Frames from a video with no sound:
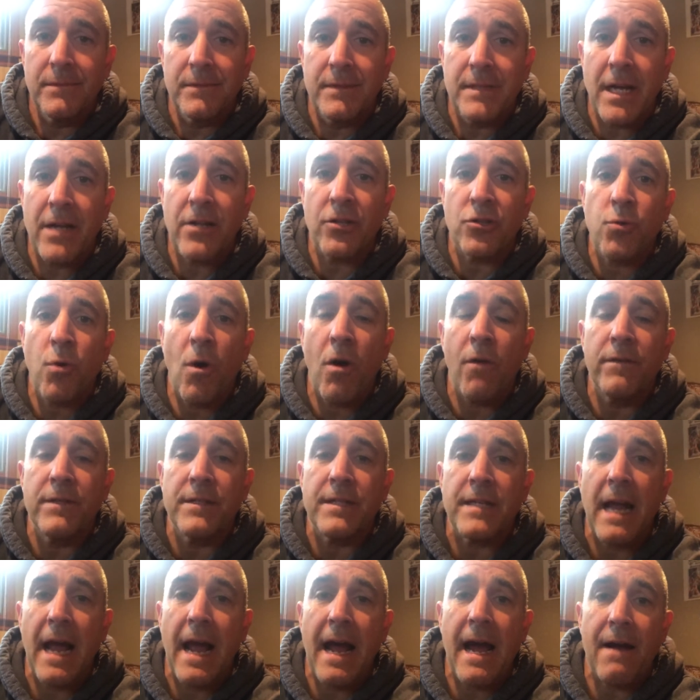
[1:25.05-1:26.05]
10 to 12
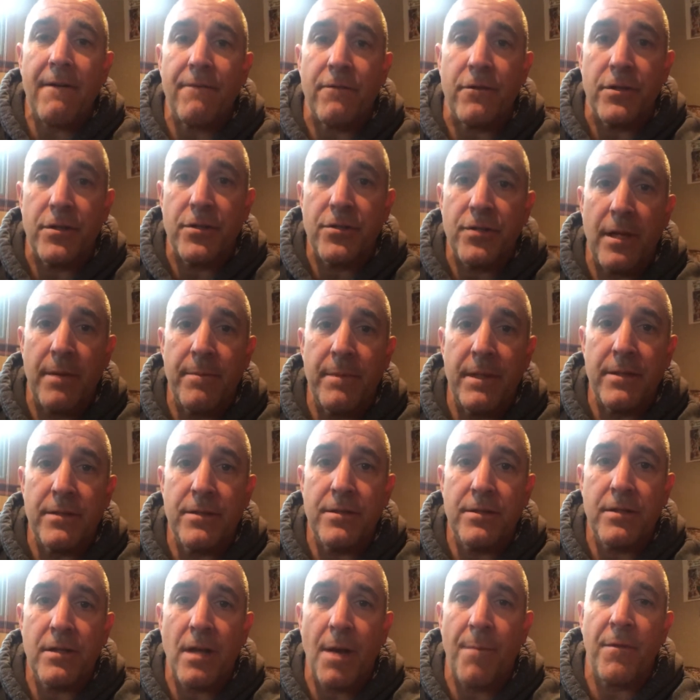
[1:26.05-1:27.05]
is the average. So that
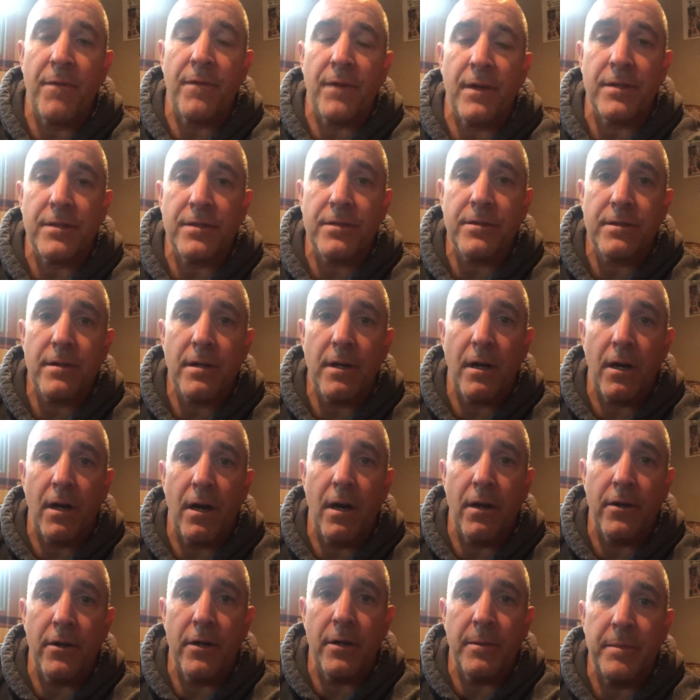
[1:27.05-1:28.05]
means some of us
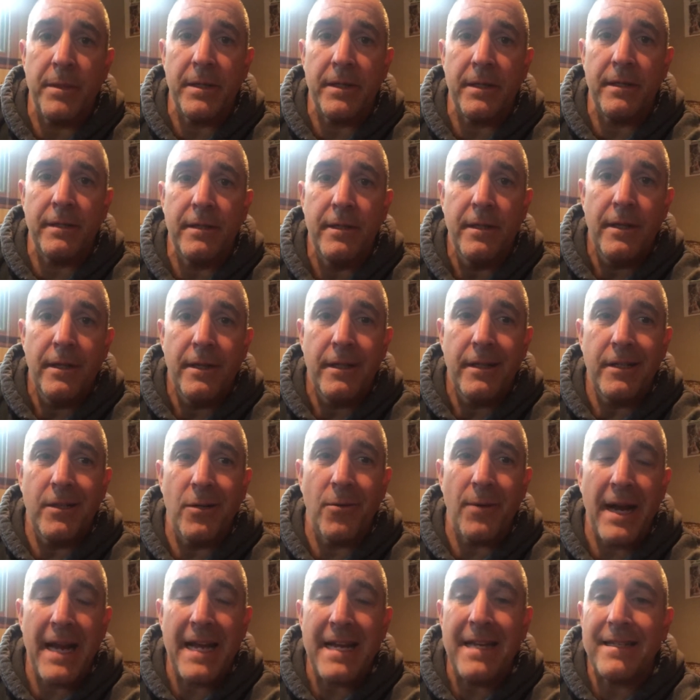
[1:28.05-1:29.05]
are going to be,
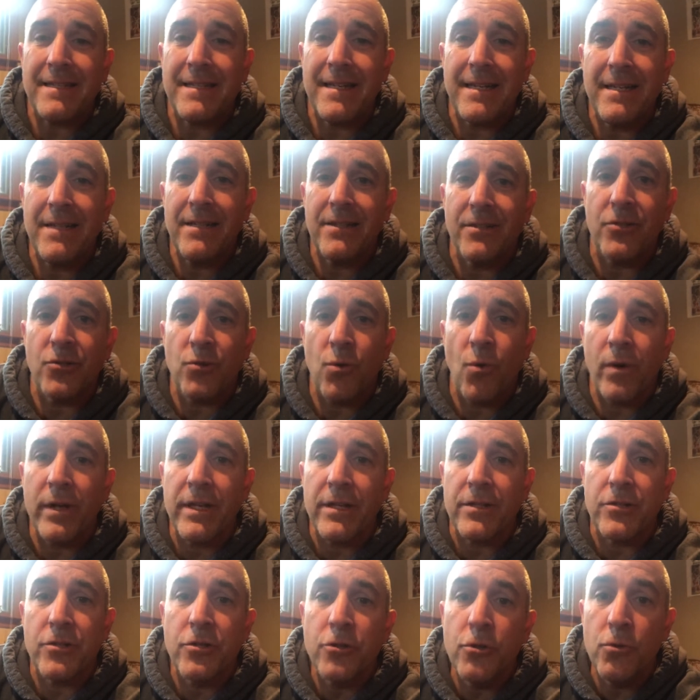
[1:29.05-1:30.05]
18 to
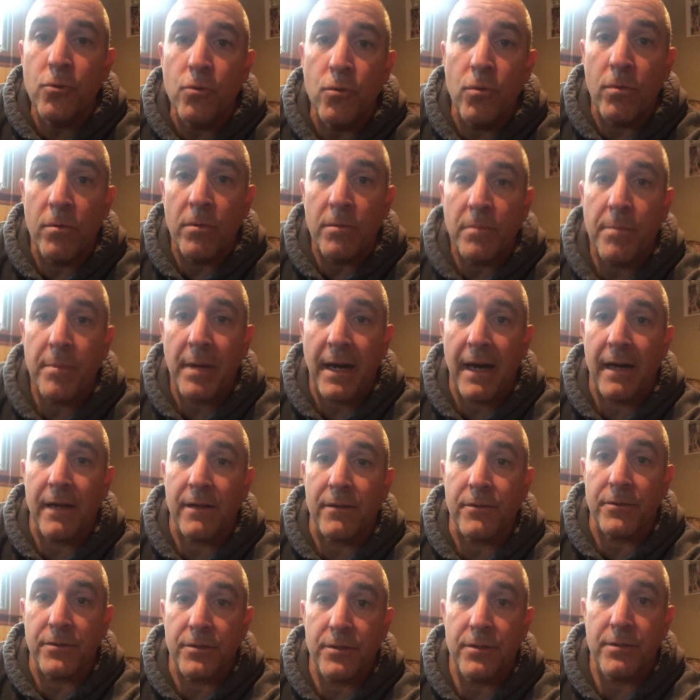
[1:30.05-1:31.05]
22
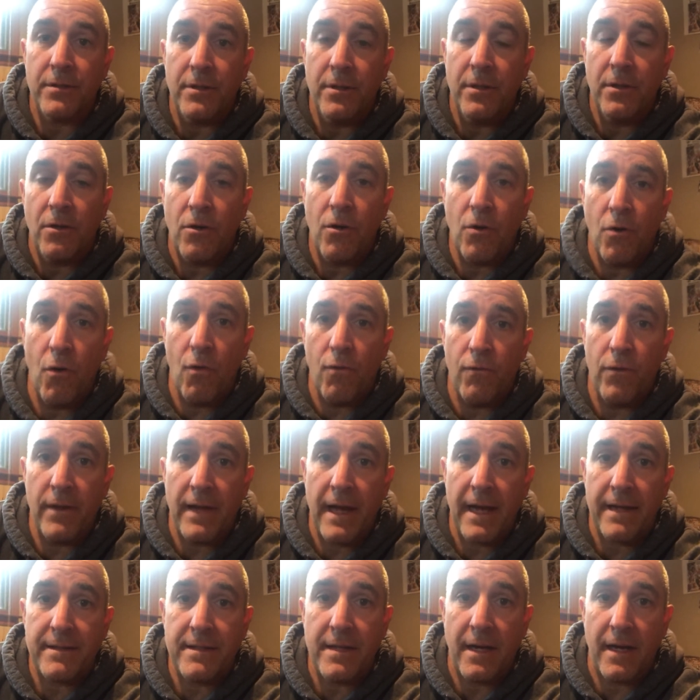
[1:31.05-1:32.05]
pounds over
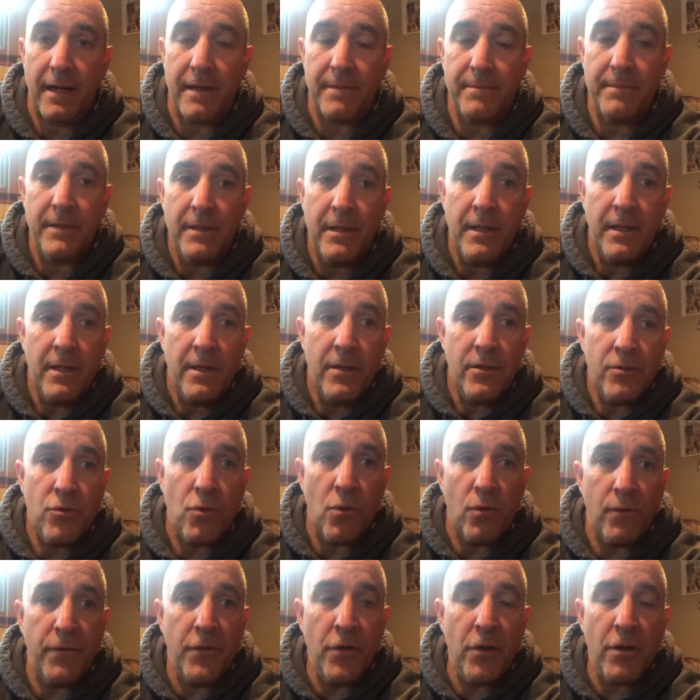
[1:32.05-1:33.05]
that time.
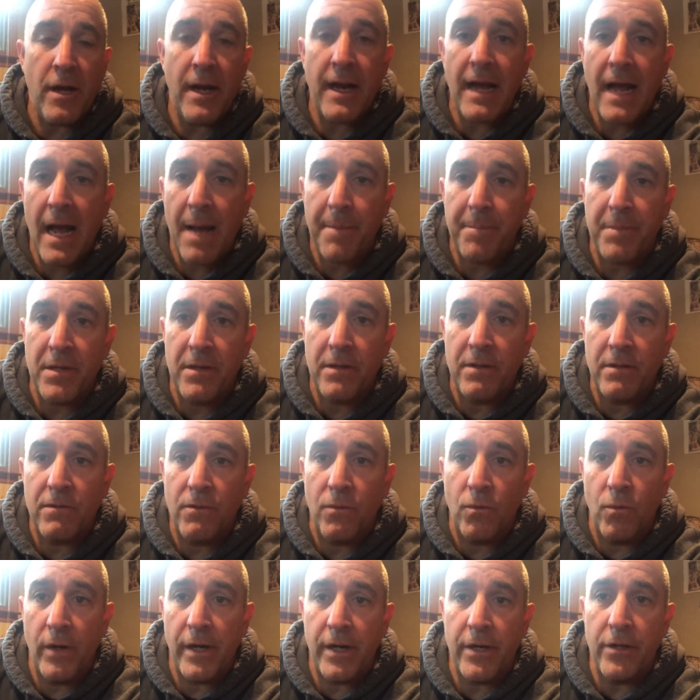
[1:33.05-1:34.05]
So if you're not happy
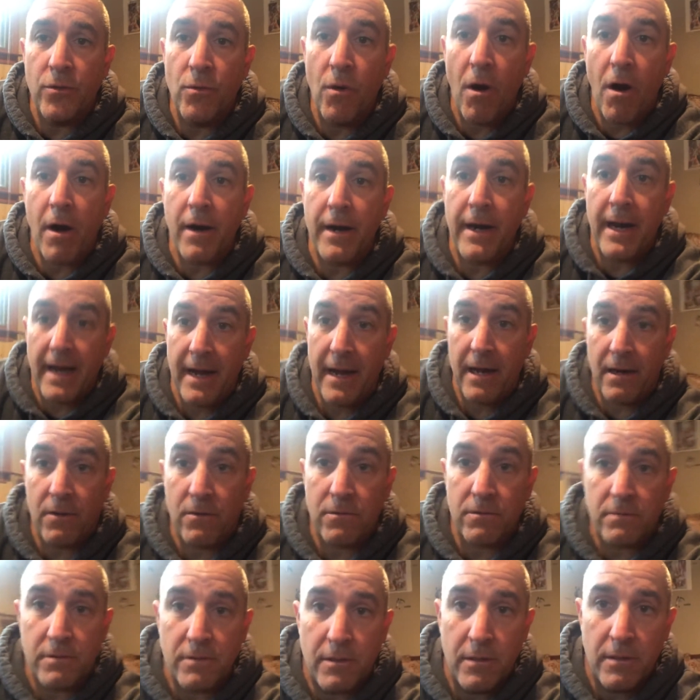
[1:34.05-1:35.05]
where you are
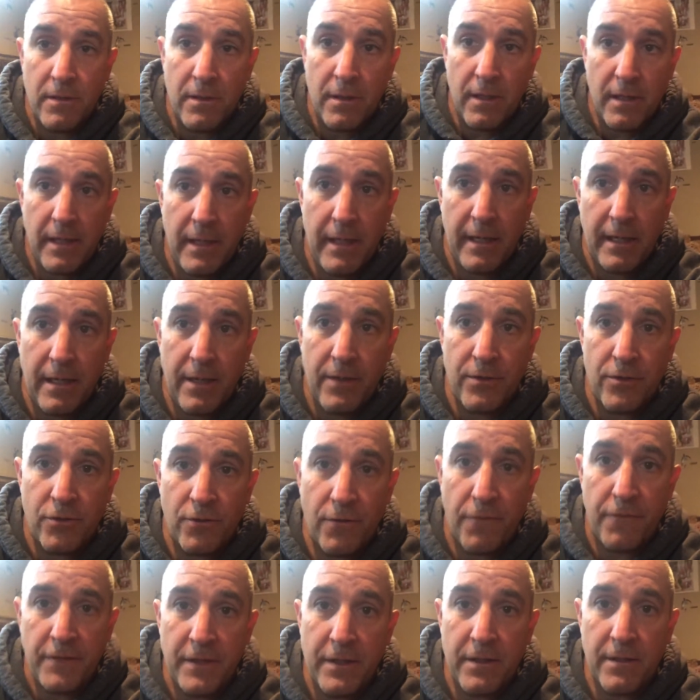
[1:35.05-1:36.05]
now and you're
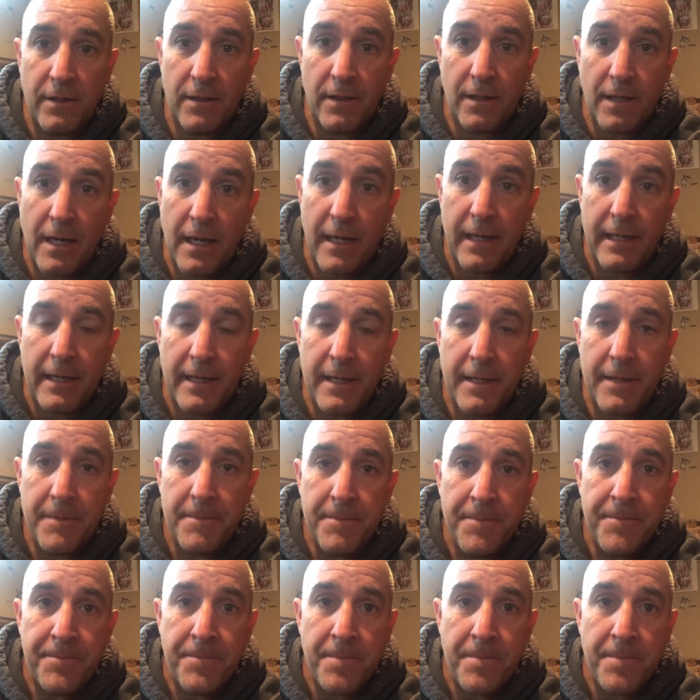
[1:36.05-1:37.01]
feeling like